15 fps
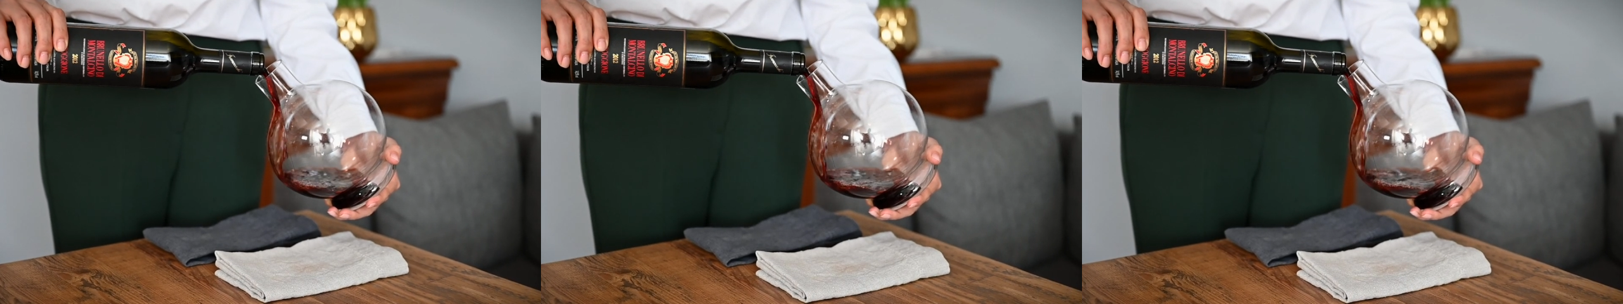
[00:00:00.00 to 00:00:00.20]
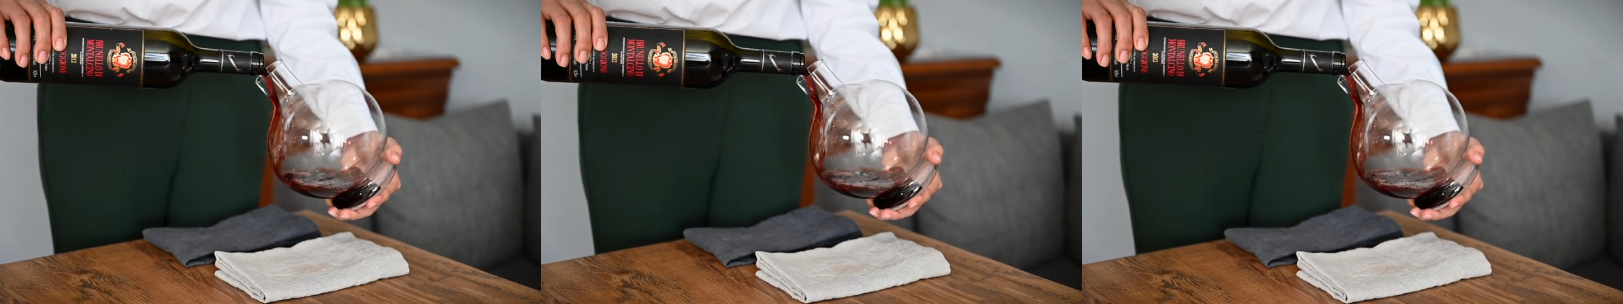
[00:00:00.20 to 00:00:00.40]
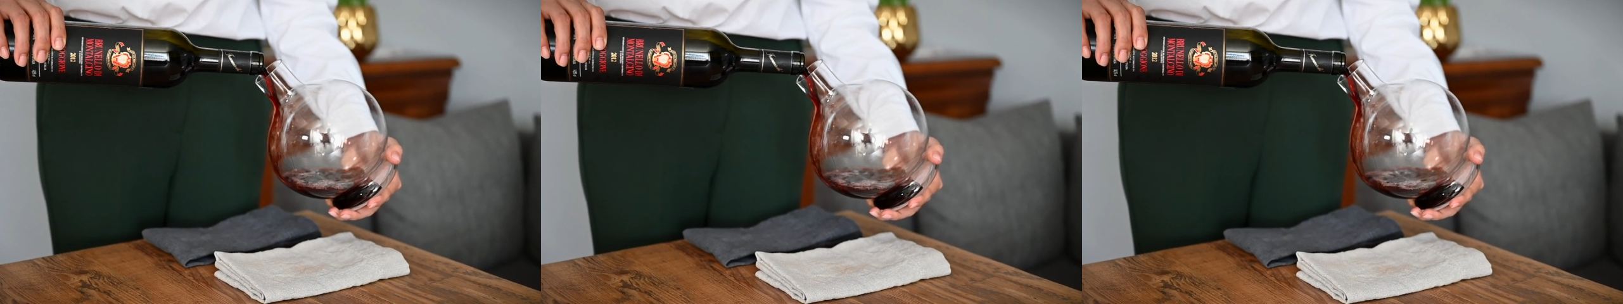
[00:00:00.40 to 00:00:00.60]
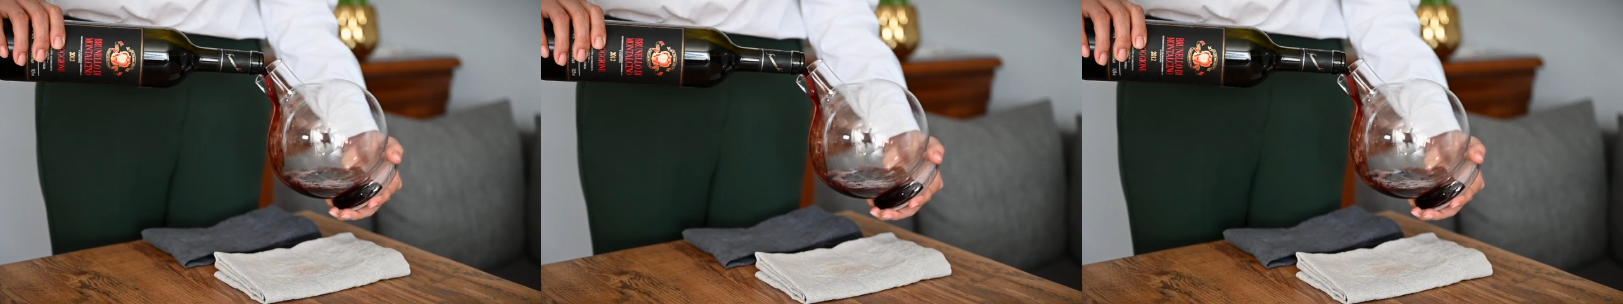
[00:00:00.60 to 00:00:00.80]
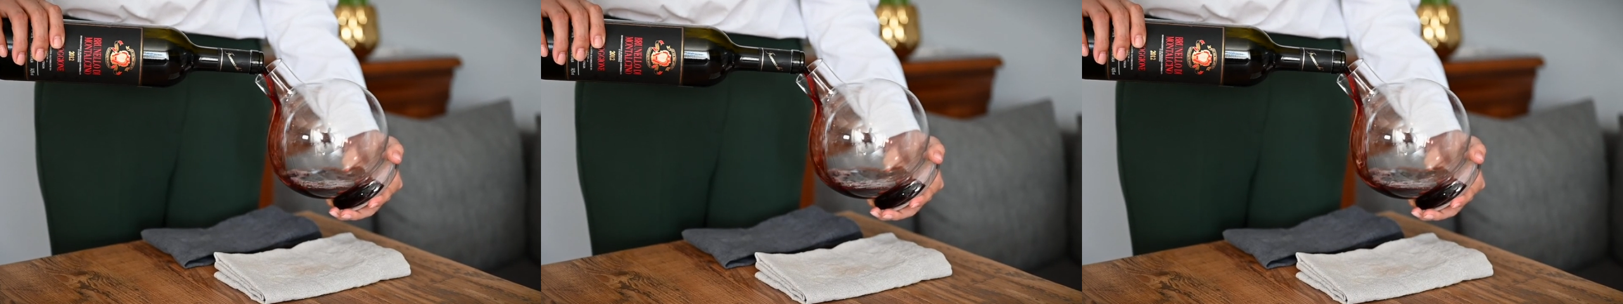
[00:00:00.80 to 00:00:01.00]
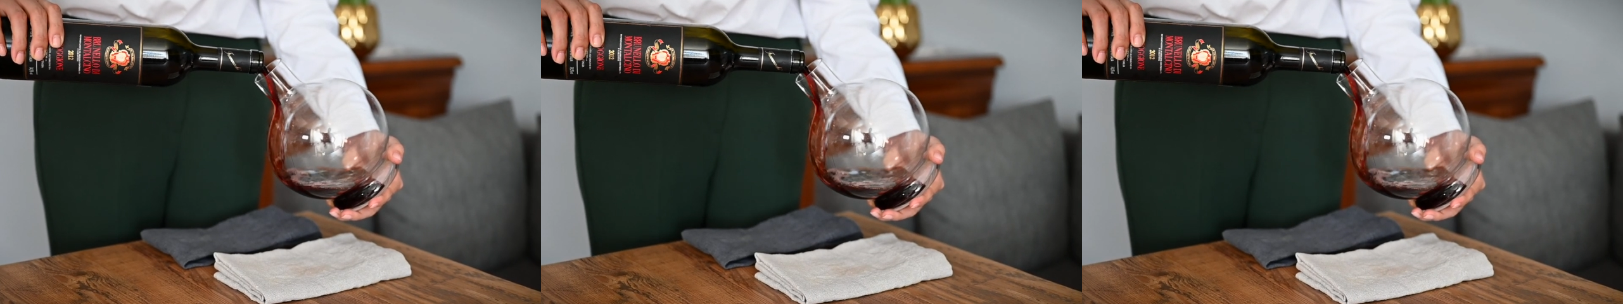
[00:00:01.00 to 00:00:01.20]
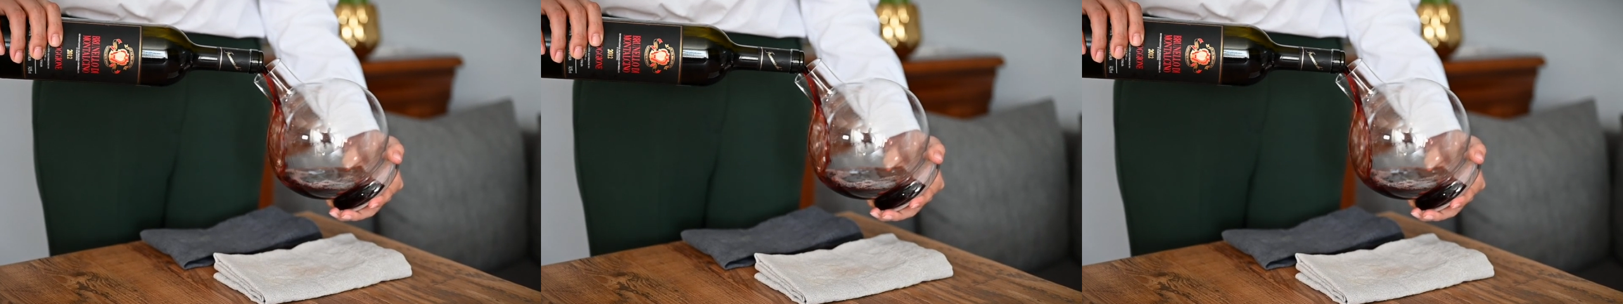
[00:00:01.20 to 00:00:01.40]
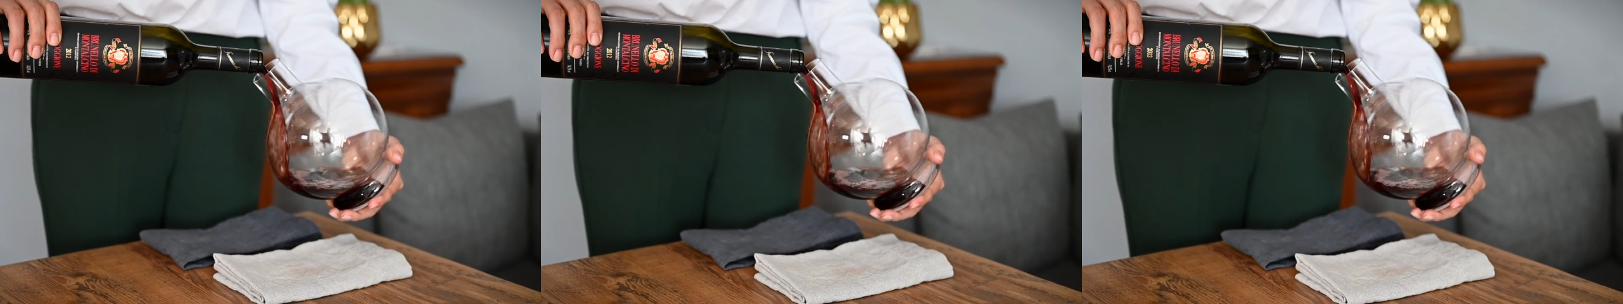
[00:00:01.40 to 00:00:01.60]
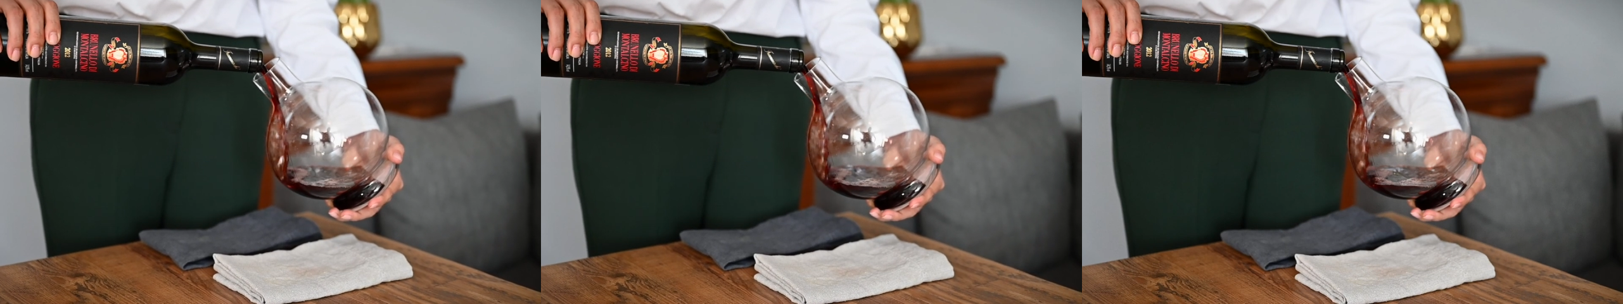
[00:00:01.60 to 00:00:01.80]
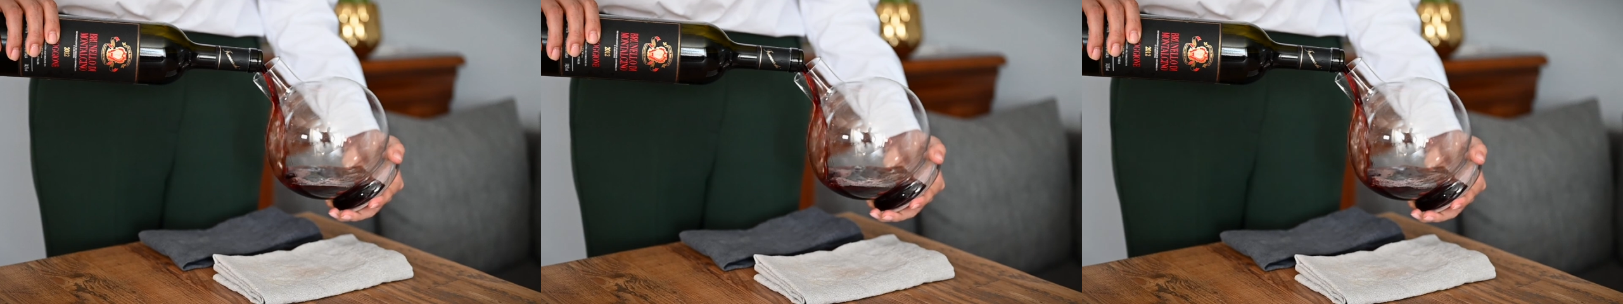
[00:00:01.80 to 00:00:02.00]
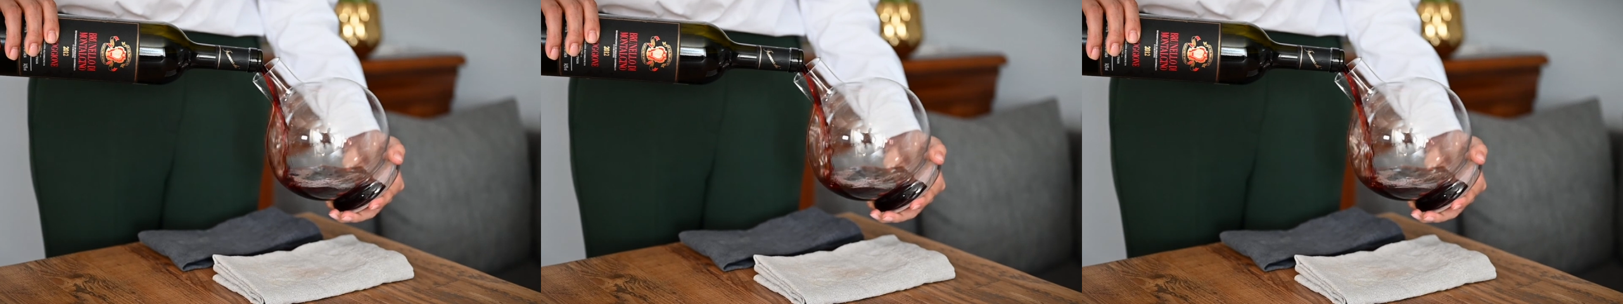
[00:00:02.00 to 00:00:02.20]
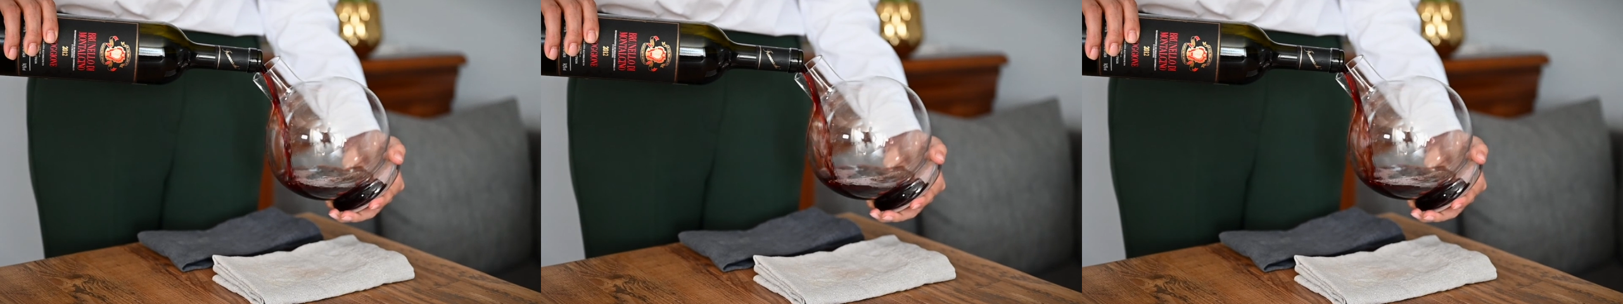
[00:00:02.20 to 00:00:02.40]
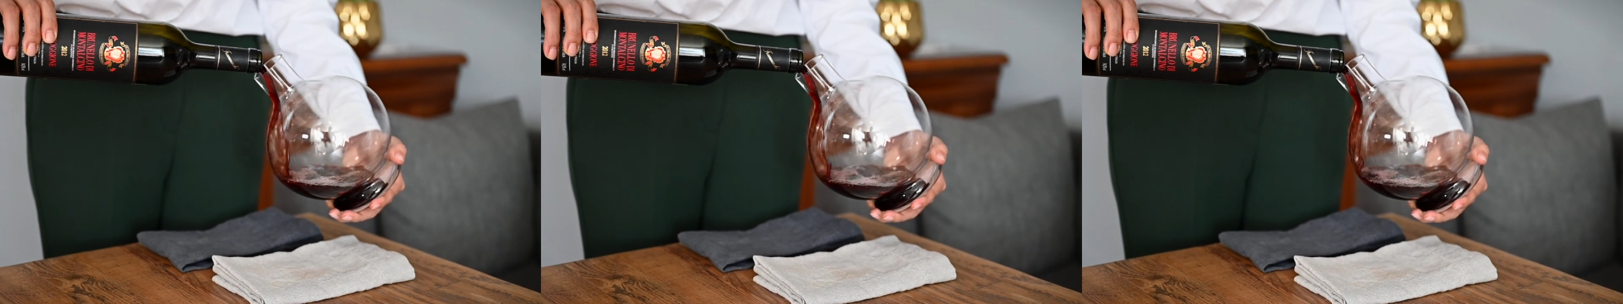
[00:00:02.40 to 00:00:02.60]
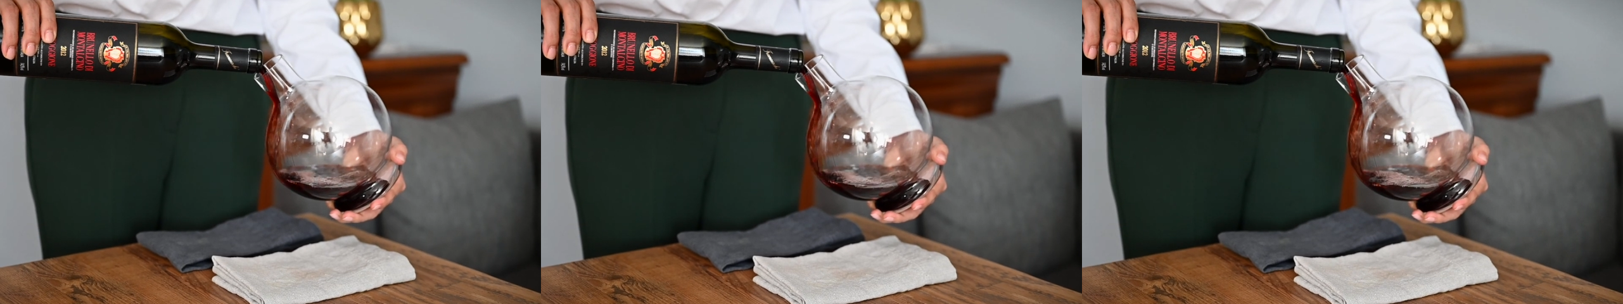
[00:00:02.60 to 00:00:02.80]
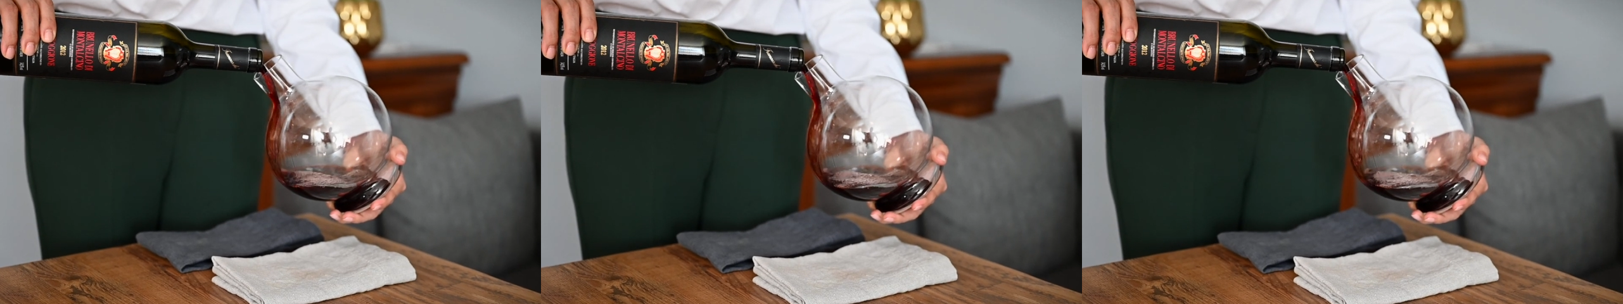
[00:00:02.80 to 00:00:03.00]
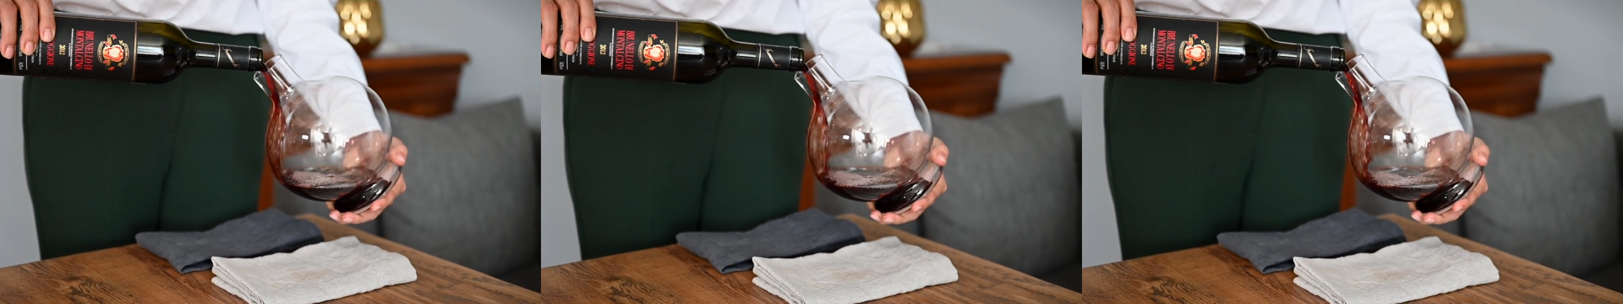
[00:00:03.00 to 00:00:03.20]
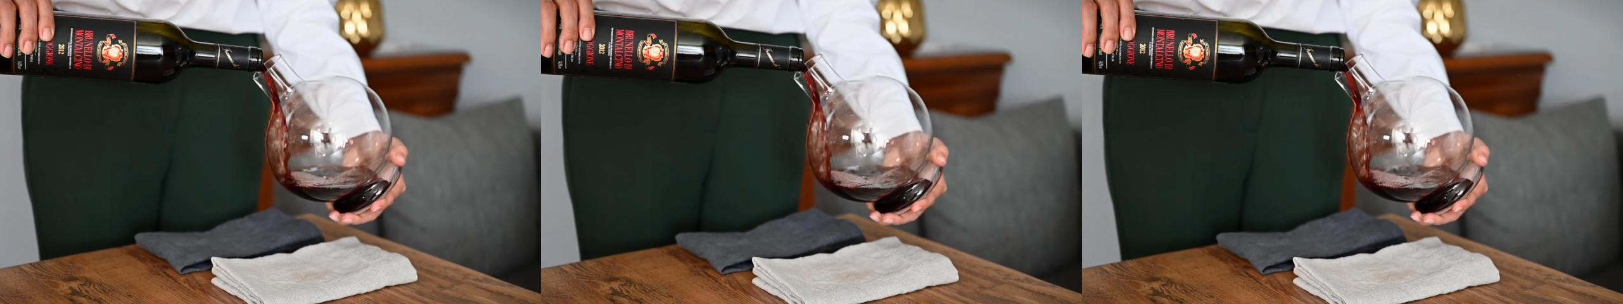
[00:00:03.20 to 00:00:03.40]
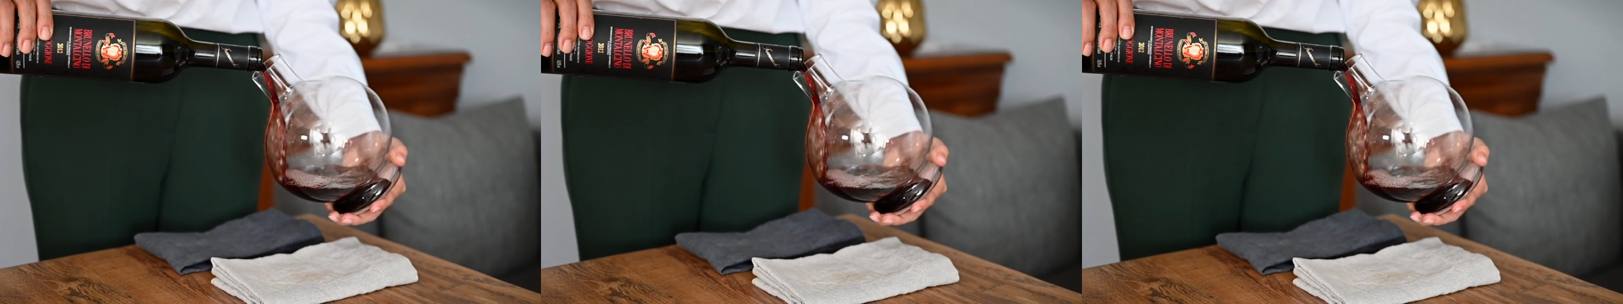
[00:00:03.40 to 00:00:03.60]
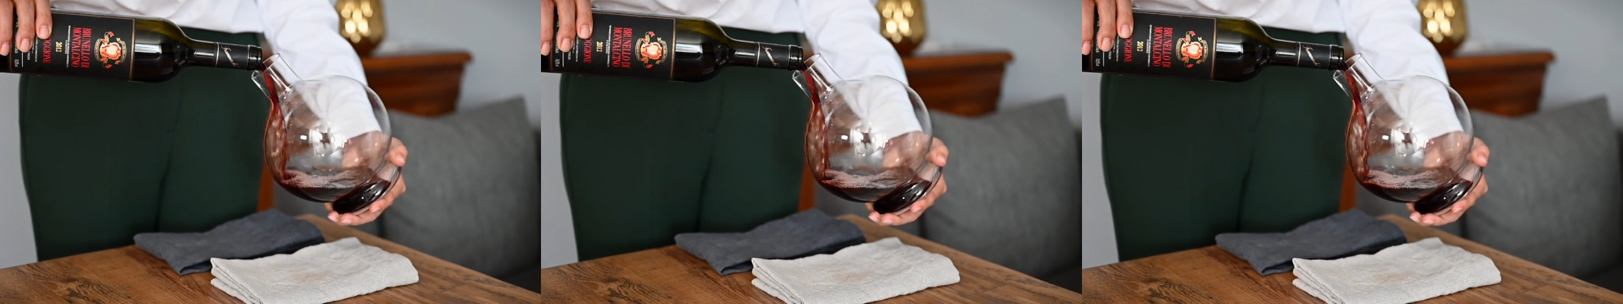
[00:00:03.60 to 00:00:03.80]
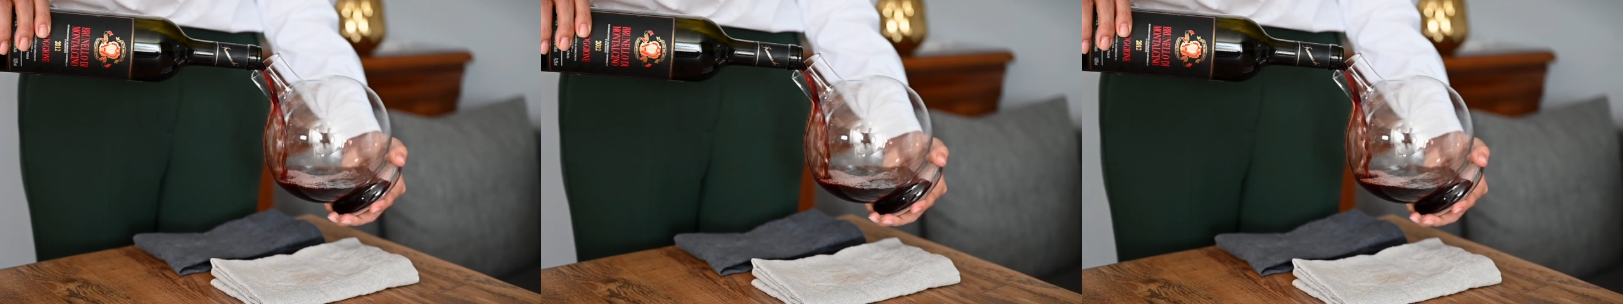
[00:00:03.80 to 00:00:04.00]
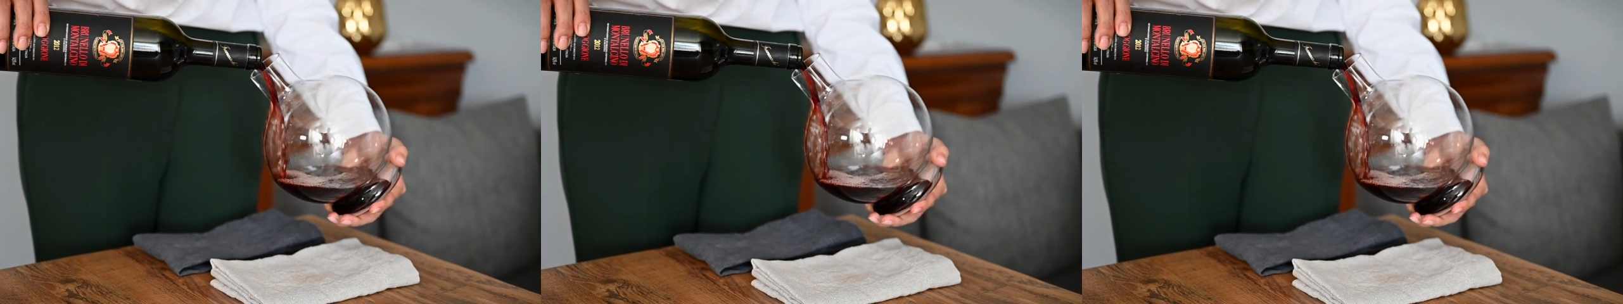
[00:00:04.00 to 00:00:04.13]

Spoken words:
No face is visible, so there are no lips to read.